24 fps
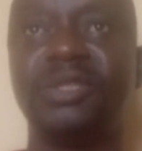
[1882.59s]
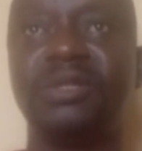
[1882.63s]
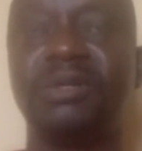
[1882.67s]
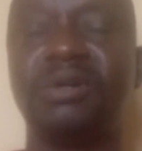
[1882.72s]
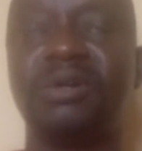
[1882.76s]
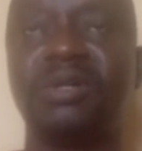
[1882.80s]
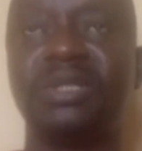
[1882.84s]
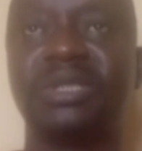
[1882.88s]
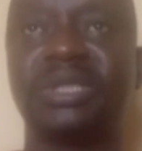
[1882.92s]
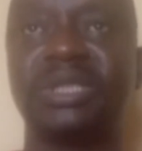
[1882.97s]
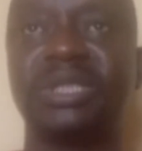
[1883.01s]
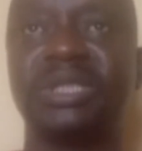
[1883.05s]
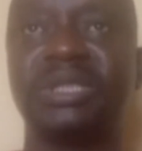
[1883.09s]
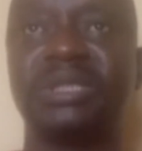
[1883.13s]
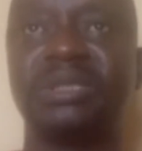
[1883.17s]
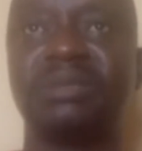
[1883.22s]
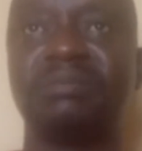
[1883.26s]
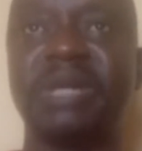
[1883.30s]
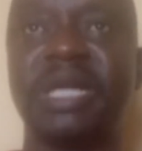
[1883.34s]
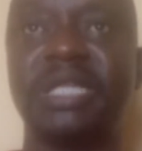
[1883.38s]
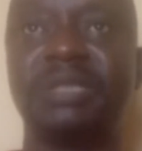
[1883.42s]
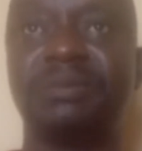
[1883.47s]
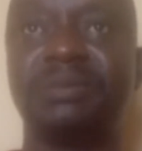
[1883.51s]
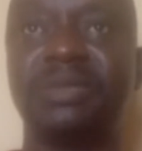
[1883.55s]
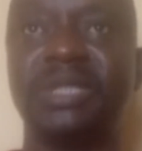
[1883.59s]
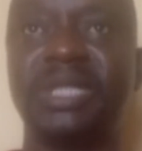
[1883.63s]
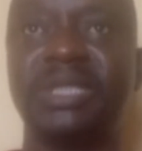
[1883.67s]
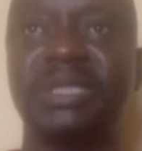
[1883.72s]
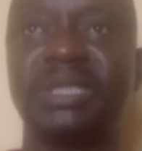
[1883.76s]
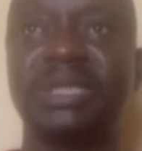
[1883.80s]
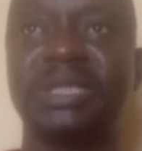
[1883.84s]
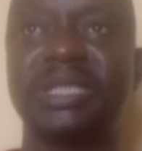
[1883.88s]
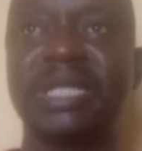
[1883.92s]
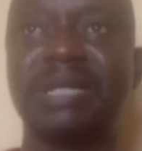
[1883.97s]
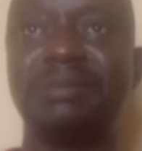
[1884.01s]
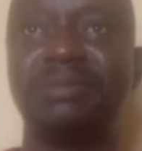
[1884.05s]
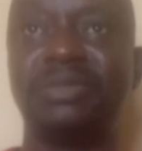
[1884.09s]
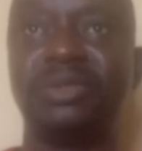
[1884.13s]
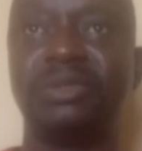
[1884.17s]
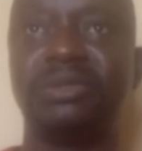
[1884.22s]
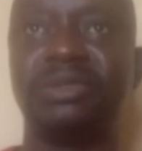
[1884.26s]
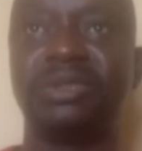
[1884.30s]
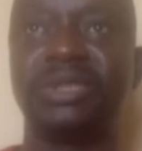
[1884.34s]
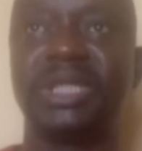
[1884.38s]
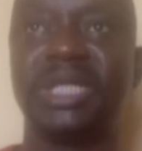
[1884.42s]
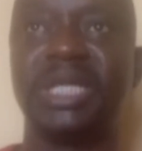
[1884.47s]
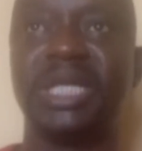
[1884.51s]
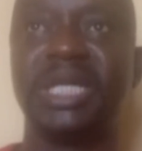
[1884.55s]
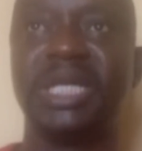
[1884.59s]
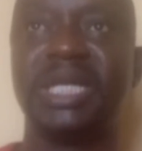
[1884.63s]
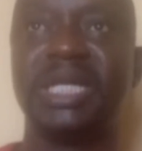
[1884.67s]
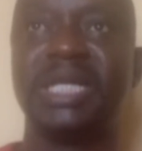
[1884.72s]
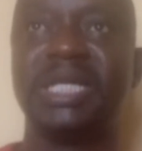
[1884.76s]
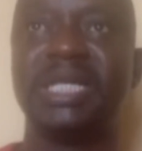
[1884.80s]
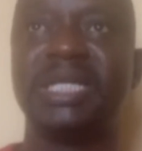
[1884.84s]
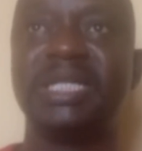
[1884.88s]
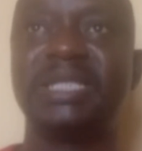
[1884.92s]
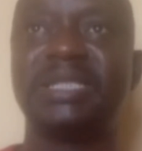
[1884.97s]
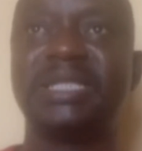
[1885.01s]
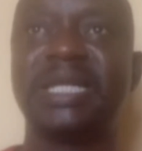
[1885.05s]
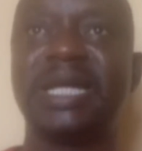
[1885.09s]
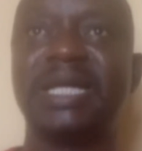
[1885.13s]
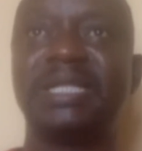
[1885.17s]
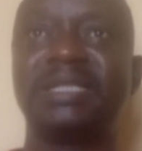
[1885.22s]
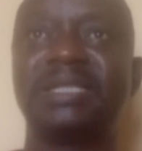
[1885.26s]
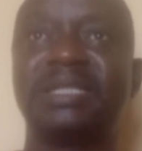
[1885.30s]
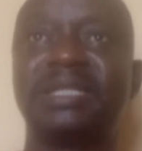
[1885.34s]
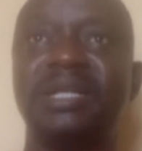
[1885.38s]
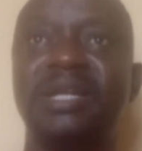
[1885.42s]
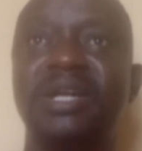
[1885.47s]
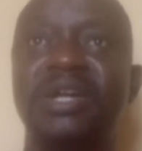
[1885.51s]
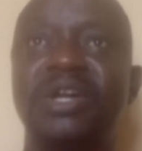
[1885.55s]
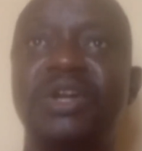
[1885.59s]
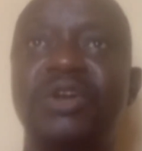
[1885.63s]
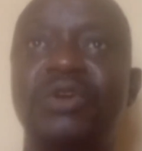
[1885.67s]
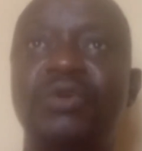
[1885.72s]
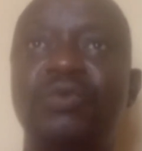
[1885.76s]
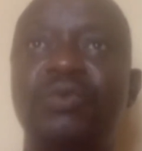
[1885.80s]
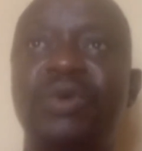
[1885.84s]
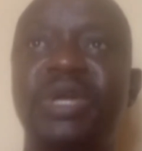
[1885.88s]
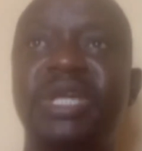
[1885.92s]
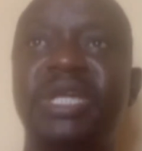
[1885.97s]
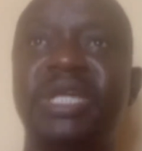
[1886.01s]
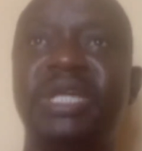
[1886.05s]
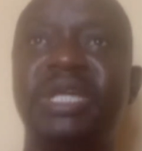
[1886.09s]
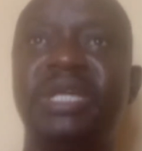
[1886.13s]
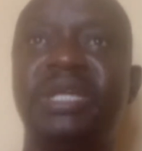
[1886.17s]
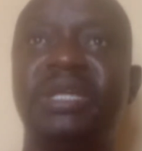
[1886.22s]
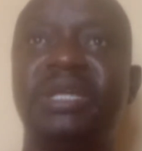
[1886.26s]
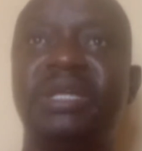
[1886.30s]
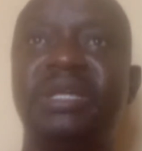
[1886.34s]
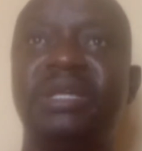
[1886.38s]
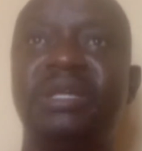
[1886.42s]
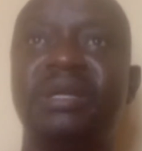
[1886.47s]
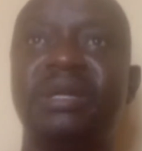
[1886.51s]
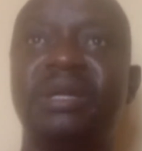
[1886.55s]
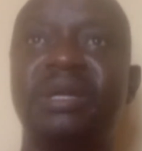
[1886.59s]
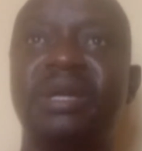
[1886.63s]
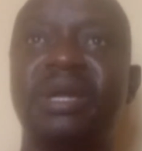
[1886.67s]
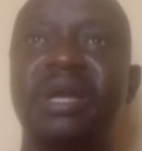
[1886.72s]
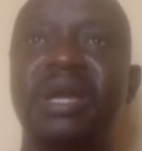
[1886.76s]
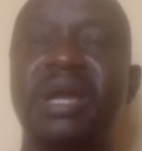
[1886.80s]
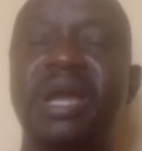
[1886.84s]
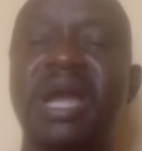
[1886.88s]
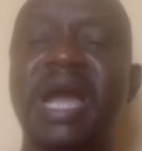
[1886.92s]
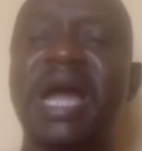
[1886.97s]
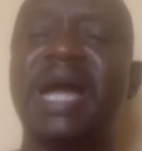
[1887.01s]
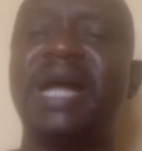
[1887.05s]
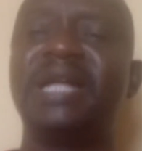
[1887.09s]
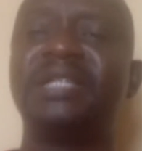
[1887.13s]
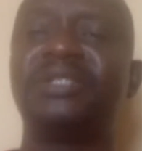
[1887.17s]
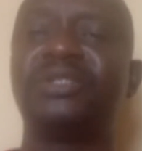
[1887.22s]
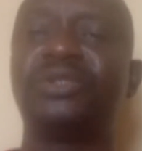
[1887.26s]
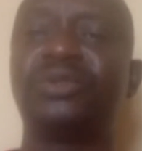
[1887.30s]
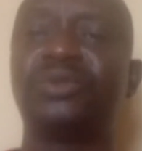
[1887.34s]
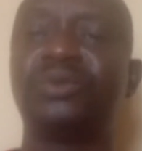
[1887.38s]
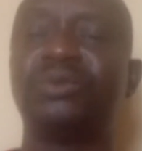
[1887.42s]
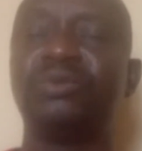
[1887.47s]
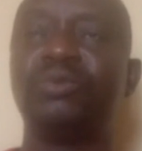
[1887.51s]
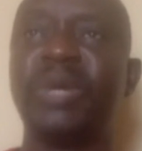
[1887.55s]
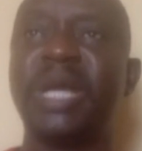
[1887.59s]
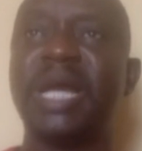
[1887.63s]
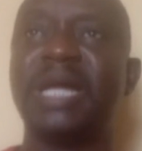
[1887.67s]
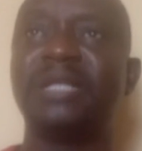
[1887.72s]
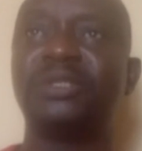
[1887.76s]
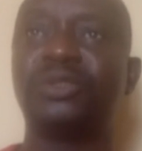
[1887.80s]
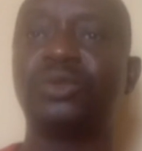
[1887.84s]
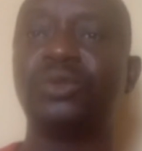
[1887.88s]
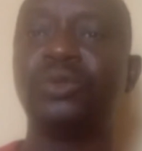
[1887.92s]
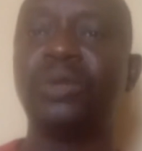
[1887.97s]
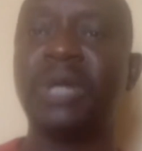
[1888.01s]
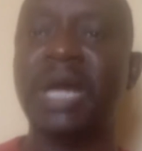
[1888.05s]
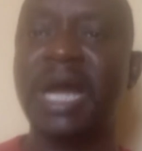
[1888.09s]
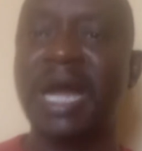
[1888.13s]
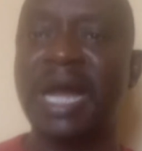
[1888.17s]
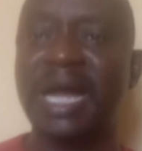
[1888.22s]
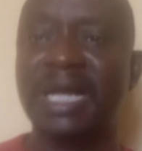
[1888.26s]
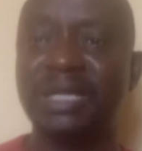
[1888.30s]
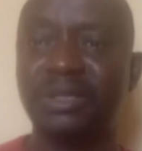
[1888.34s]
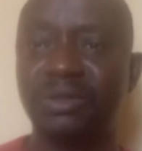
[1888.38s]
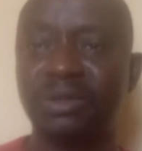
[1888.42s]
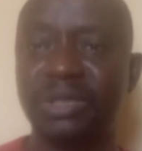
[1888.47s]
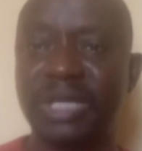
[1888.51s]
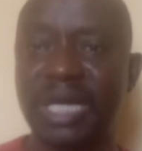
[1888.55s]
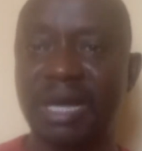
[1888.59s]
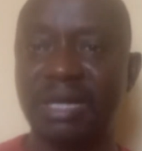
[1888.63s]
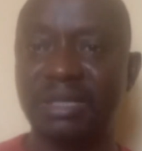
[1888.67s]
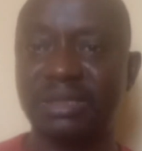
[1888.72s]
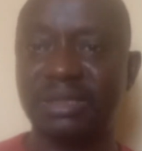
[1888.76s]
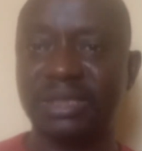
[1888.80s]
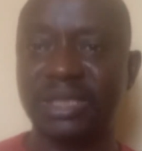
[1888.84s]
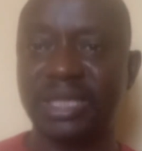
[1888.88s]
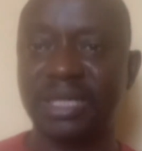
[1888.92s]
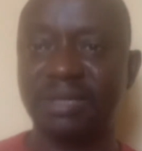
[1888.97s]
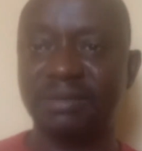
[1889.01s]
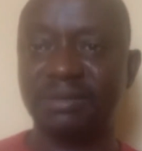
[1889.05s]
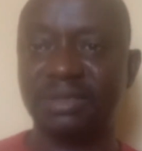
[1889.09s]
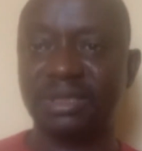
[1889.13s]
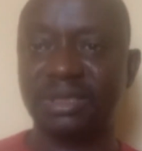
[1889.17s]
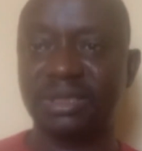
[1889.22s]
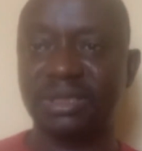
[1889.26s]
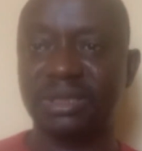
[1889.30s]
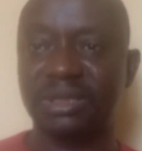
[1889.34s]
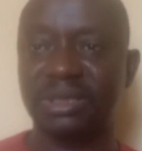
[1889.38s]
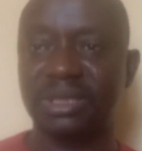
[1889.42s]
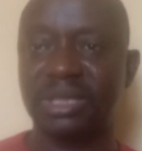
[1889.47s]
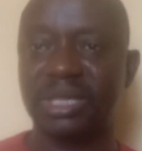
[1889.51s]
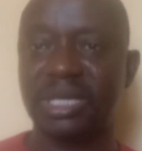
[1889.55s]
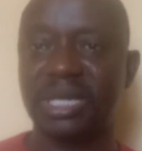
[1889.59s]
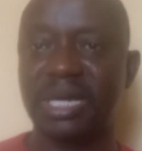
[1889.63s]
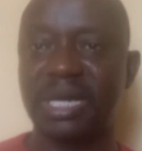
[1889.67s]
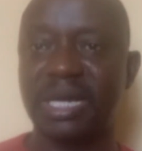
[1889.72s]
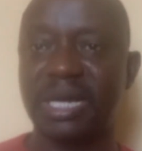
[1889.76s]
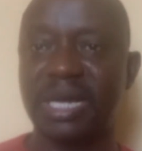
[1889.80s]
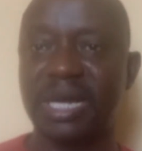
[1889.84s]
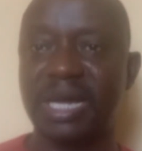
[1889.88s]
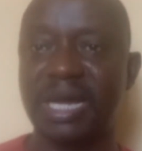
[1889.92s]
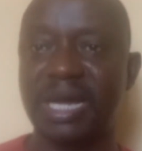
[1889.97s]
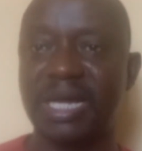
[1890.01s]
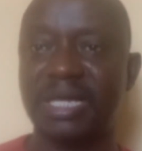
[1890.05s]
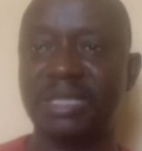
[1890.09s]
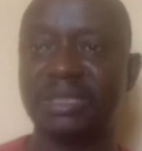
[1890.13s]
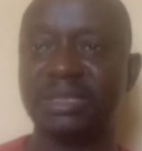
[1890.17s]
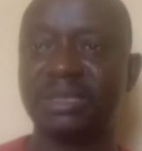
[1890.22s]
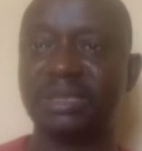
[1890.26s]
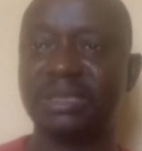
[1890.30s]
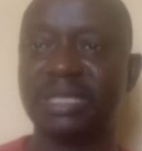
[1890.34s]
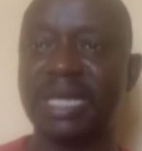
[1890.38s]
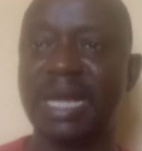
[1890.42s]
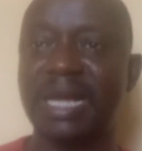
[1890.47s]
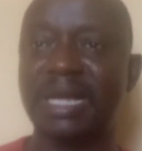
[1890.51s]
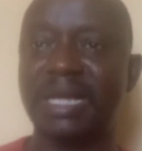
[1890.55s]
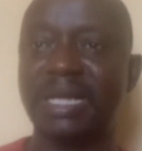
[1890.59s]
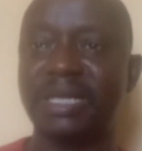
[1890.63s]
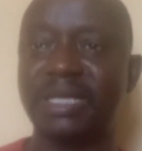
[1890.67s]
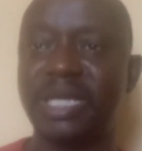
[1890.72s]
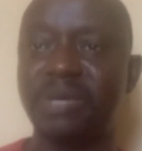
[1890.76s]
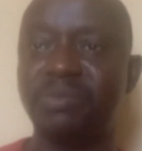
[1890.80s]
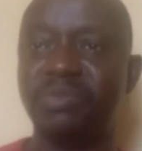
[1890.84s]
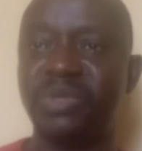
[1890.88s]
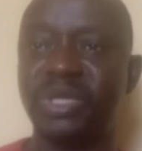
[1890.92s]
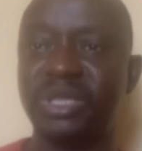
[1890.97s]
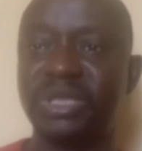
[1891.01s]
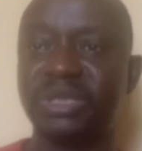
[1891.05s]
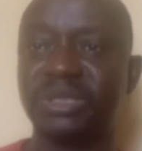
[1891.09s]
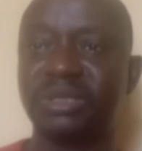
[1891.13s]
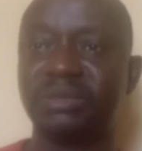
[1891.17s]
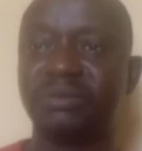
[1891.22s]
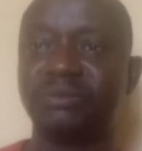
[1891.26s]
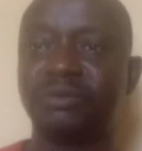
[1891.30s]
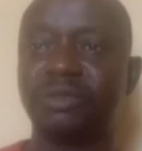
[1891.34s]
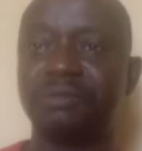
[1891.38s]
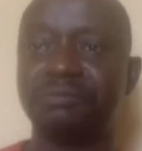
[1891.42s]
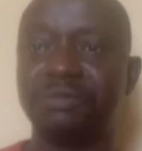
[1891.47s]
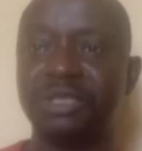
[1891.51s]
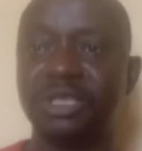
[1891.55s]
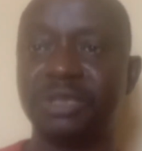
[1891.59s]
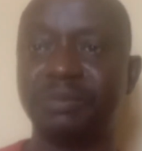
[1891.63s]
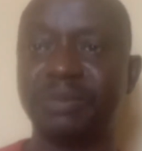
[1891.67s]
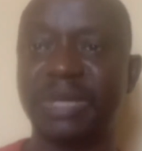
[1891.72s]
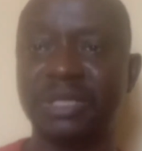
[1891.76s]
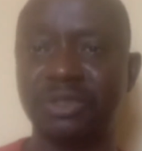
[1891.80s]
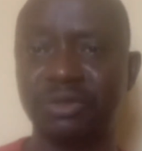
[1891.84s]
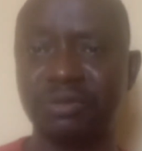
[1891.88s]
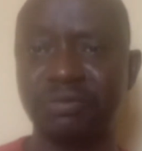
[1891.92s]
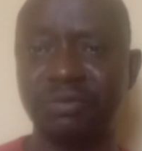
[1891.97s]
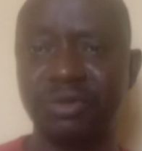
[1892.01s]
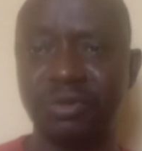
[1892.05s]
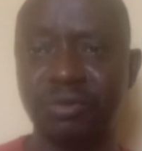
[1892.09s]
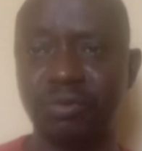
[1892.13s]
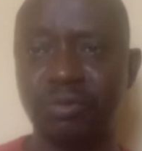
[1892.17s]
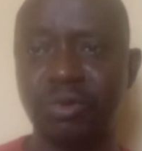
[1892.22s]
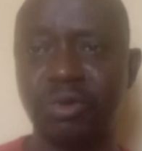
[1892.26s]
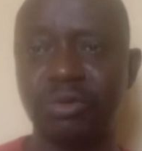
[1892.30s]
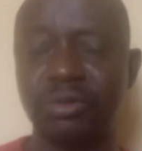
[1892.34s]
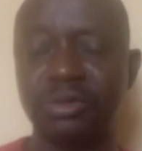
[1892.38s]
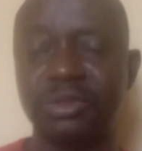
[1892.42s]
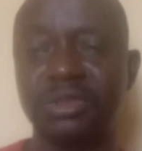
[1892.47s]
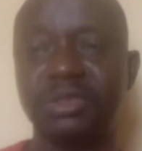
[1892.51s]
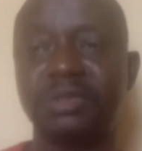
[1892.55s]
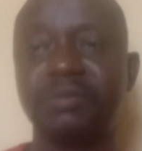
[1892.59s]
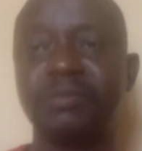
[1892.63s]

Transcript: courses, my experiences abroad, is that we are too hard on ourselves as academics from this part of the world.